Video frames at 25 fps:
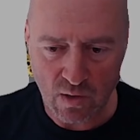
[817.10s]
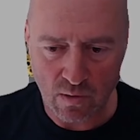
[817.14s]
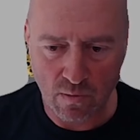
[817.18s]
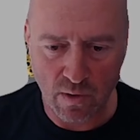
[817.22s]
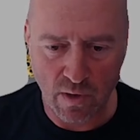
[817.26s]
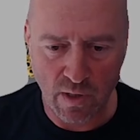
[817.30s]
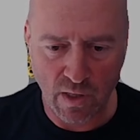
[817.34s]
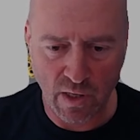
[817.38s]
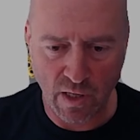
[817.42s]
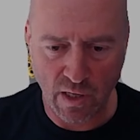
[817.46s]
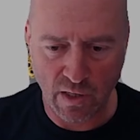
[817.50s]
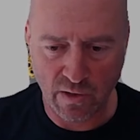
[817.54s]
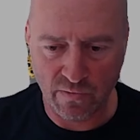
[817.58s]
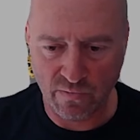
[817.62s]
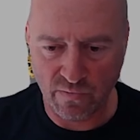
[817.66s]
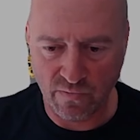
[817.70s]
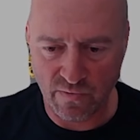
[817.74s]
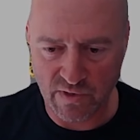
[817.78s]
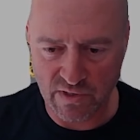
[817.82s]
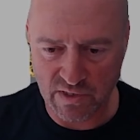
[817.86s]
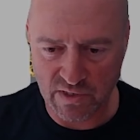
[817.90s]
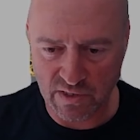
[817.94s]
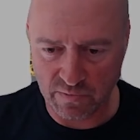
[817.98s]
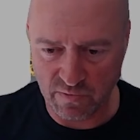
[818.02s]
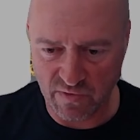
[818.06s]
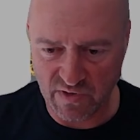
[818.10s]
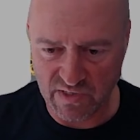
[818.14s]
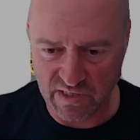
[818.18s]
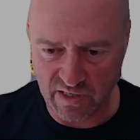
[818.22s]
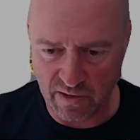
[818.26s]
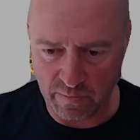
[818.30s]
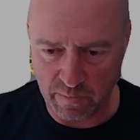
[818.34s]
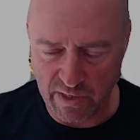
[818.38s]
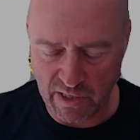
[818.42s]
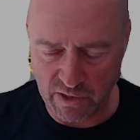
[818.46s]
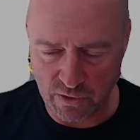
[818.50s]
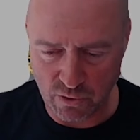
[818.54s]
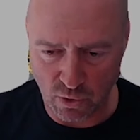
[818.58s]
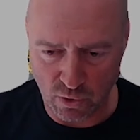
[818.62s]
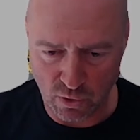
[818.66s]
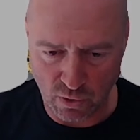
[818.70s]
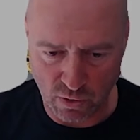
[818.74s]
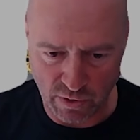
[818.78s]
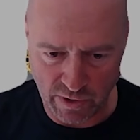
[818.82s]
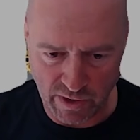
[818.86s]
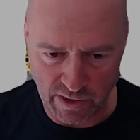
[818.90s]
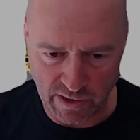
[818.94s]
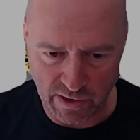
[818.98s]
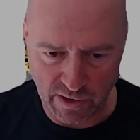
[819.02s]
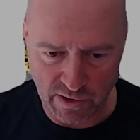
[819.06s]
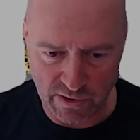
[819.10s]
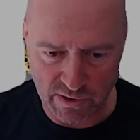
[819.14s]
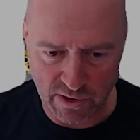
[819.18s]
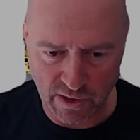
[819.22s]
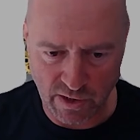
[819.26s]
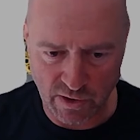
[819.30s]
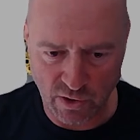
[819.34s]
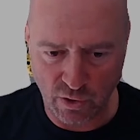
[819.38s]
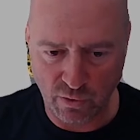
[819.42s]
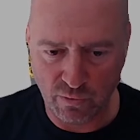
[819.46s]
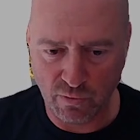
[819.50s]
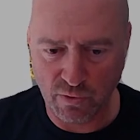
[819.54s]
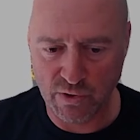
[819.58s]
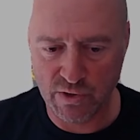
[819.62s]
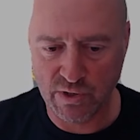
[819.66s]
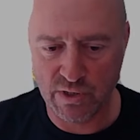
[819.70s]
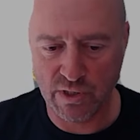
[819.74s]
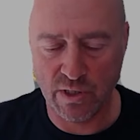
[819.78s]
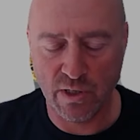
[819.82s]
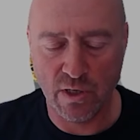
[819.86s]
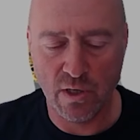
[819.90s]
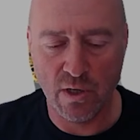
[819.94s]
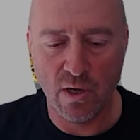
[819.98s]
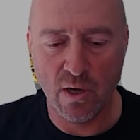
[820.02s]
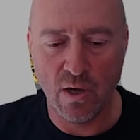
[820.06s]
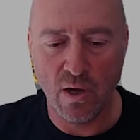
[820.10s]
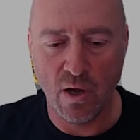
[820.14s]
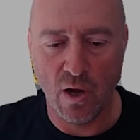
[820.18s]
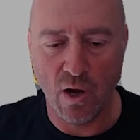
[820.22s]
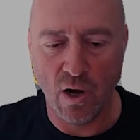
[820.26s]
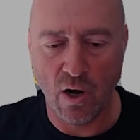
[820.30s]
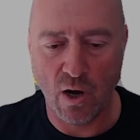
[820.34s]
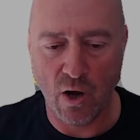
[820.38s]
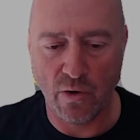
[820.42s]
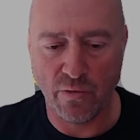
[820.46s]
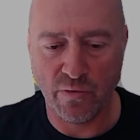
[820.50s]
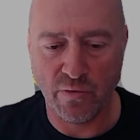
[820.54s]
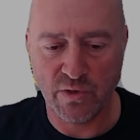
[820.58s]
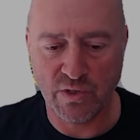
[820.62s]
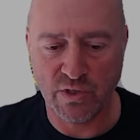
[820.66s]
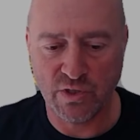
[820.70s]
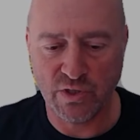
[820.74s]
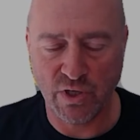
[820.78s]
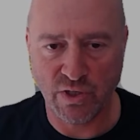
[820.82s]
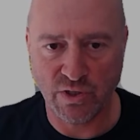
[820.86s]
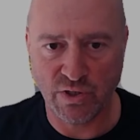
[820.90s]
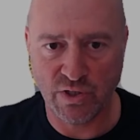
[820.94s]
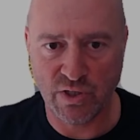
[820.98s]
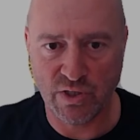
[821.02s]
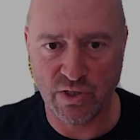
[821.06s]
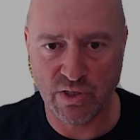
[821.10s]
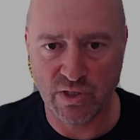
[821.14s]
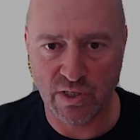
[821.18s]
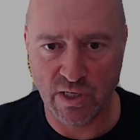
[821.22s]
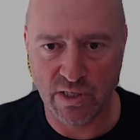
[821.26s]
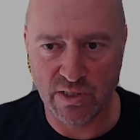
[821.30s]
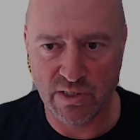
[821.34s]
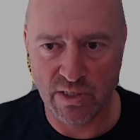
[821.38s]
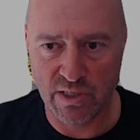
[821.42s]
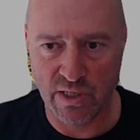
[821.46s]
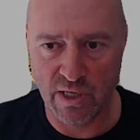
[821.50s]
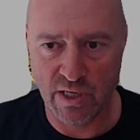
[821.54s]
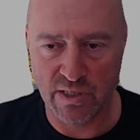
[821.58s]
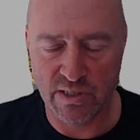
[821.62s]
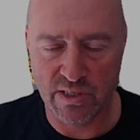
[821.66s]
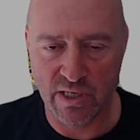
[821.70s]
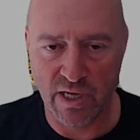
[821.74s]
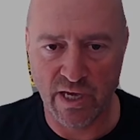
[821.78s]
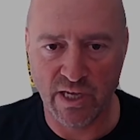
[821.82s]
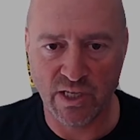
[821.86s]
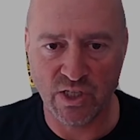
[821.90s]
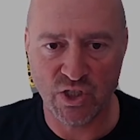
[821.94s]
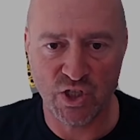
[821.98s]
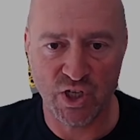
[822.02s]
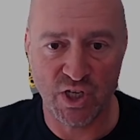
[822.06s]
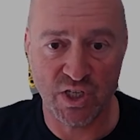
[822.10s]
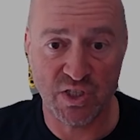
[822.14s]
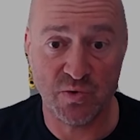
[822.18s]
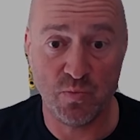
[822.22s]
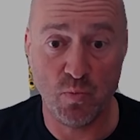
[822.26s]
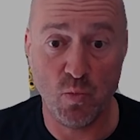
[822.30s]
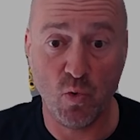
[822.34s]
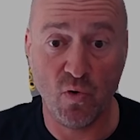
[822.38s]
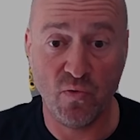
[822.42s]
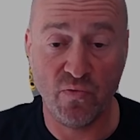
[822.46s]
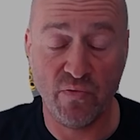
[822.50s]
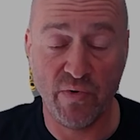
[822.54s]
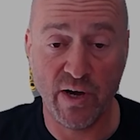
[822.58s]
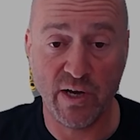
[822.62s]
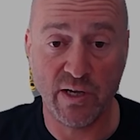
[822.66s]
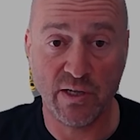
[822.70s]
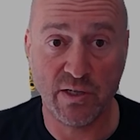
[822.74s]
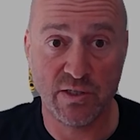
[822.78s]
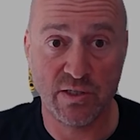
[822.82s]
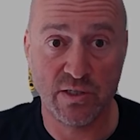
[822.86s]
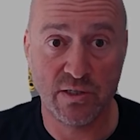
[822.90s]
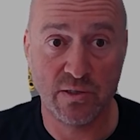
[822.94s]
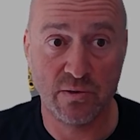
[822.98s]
And these are my total records, and you will see how this changes as I ingest more files.